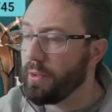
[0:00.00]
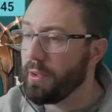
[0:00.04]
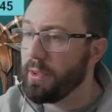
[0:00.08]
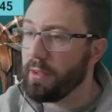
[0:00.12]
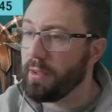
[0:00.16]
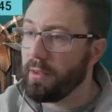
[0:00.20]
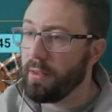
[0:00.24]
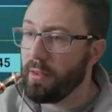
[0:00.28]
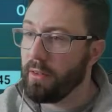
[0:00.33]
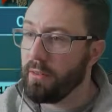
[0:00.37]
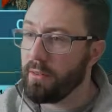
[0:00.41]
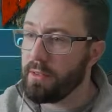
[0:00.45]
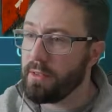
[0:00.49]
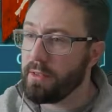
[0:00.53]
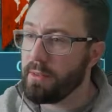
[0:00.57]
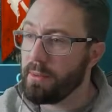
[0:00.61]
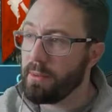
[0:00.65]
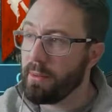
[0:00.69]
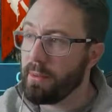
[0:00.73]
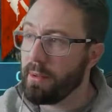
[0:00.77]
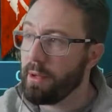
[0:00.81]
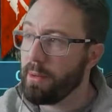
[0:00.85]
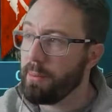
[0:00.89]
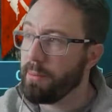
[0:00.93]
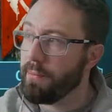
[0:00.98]
Obviously, we
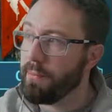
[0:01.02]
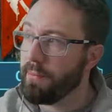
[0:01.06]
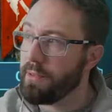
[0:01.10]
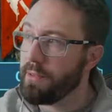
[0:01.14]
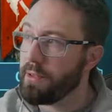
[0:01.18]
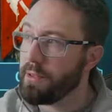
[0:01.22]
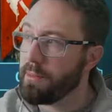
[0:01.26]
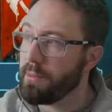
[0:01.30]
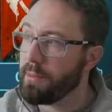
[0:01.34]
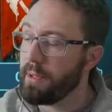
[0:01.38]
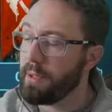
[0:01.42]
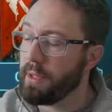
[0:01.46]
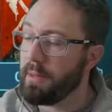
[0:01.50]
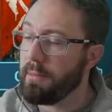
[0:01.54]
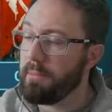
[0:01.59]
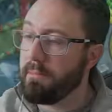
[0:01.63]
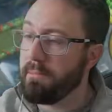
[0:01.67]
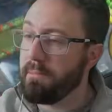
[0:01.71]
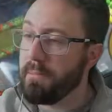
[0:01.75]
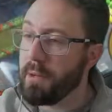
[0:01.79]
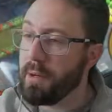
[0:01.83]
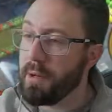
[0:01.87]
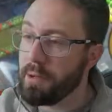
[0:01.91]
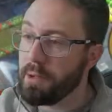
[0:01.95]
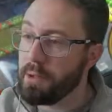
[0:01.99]
were hoping for somebody
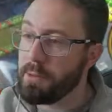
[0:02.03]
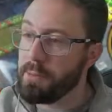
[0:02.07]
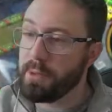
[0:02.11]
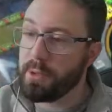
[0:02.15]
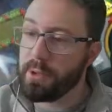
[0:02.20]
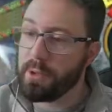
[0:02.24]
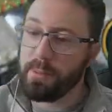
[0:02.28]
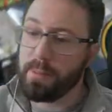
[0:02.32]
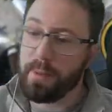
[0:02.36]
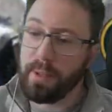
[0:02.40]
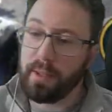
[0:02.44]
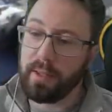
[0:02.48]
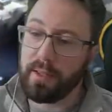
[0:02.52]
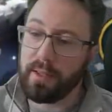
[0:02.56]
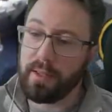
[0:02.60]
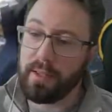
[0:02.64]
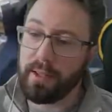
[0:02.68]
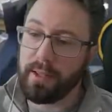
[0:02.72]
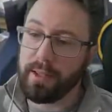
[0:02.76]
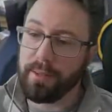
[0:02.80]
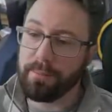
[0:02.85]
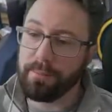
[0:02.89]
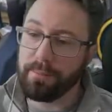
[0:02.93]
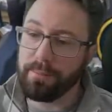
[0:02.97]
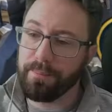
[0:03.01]
much better than
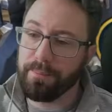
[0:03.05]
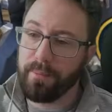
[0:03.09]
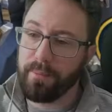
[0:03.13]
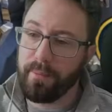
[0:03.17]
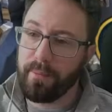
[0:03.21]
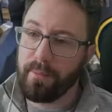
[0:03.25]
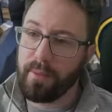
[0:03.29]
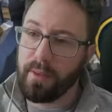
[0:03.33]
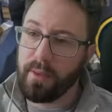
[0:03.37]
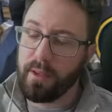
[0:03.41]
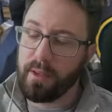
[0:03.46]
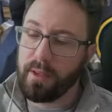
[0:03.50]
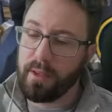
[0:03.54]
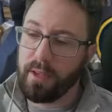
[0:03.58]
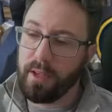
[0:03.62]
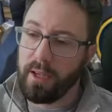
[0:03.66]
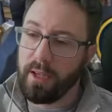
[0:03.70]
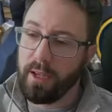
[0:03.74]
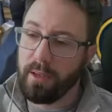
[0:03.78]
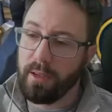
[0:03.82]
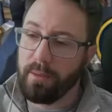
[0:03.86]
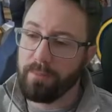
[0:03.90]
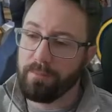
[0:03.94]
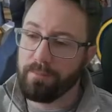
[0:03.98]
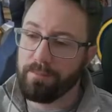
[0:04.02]
that.
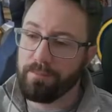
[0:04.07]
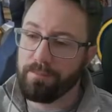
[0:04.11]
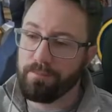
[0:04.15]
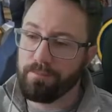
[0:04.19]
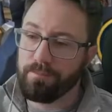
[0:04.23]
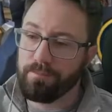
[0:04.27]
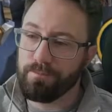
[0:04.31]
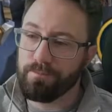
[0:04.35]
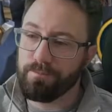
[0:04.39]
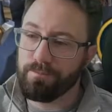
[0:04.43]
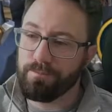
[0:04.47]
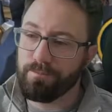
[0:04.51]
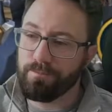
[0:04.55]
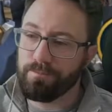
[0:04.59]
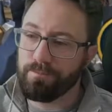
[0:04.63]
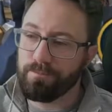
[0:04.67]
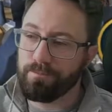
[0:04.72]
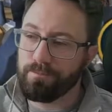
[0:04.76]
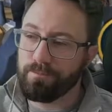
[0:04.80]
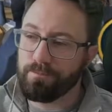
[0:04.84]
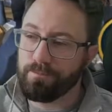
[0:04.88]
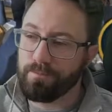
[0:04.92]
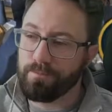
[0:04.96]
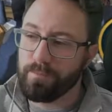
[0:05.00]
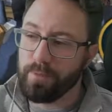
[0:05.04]
I
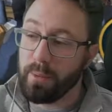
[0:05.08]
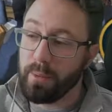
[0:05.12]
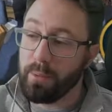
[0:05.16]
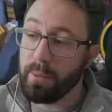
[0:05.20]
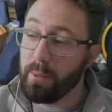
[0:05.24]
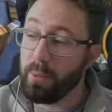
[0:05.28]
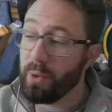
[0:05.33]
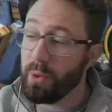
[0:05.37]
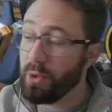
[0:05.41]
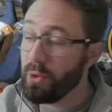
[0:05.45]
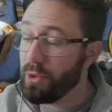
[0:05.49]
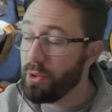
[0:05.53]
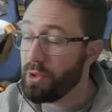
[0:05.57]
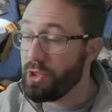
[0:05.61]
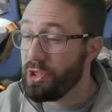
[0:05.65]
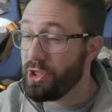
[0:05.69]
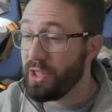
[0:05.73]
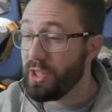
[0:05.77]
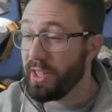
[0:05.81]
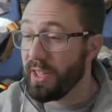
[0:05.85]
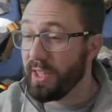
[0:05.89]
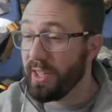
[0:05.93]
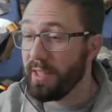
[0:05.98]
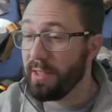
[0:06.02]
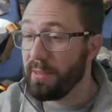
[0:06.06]
mean, we could
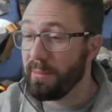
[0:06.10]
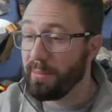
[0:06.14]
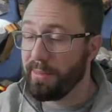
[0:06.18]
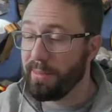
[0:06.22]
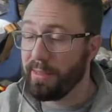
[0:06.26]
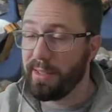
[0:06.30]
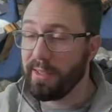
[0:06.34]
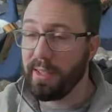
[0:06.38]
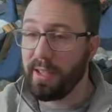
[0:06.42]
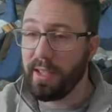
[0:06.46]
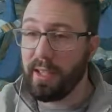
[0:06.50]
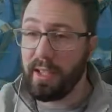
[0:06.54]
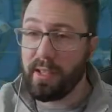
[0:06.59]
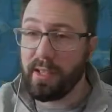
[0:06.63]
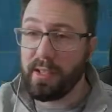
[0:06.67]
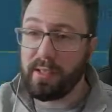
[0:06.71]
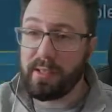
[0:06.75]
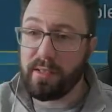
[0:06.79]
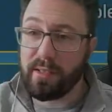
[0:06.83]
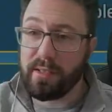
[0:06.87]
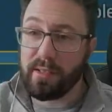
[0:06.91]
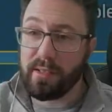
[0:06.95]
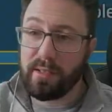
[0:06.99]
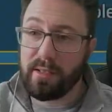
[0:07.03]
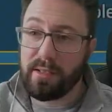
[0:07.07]
chicken him, I
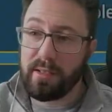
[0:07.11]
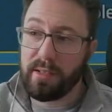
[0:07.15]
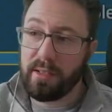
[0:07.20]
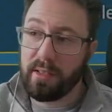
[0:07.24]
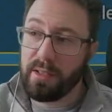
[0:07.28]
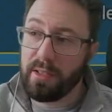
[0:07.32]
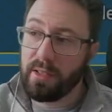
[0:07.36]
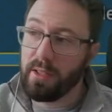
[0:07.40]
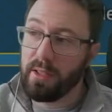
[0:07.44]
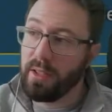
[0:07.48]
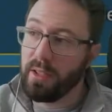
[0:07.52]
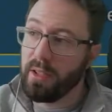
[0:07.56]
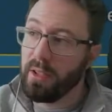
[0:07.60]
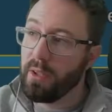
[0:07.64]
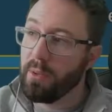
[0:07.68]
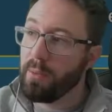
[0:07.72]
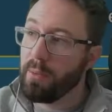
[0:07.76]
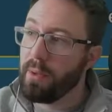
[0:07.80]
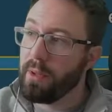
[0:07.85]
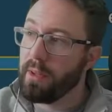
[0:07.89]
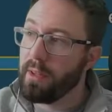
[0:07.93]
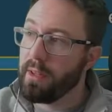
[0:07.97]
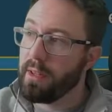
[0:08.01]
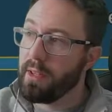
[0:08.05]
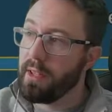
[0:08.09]
guess.
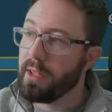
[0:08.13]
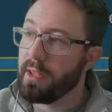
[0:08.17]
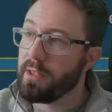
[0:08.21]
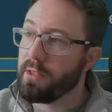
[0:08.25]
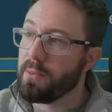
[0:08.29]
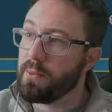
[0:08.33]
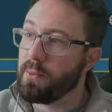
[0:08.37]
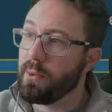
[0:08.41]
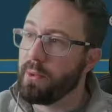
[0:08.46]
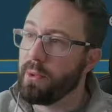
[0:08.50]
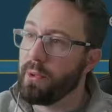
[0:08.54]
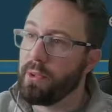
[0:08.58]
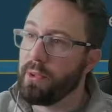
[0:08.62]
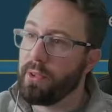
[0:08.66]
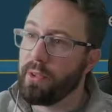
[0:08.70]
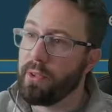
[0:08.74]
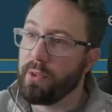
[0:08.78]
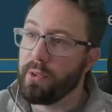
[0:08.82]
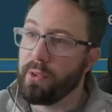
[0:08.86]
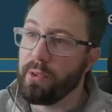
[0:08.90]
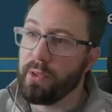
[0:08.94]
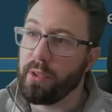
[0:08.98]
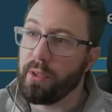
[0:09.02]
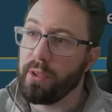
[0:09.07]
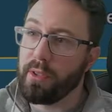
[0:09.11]
Whether that's worth it
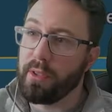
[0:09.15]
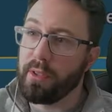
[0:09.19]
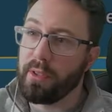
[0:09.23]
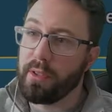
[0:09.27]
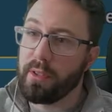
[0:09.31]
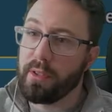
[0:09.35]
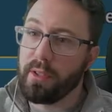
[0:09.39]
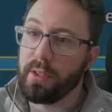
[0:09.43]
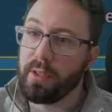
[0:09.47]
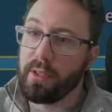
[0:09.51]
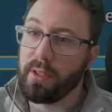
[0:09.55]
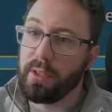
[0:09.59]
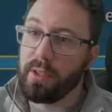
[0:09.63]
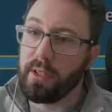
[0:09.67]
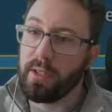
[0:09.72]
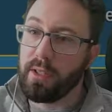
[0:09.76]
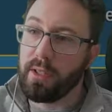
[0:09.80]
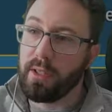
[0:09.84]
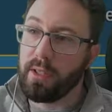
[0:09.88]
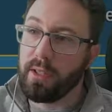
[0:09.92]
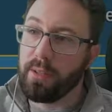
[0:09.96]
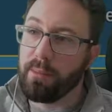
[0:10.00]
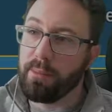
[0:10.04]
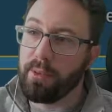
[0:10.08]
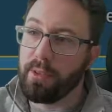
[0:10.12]
or not,
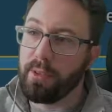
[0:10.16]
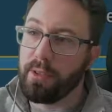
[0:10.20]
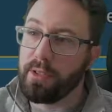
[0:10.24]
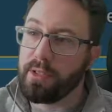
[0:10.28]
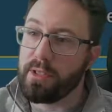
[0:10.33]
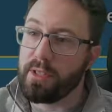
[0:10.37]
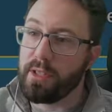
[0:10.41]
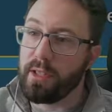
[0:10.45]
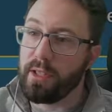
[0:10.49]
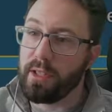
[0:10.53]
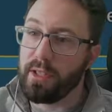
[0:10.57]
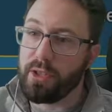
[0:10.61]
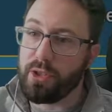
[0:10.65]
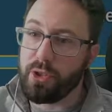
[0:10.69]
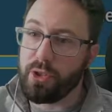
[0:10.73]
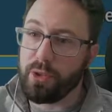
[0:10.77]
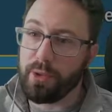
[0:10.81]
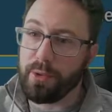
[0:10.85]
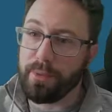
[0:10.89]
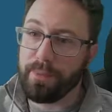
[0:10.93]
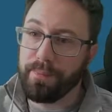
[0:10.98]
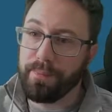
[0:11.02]
I'm not entirely sure.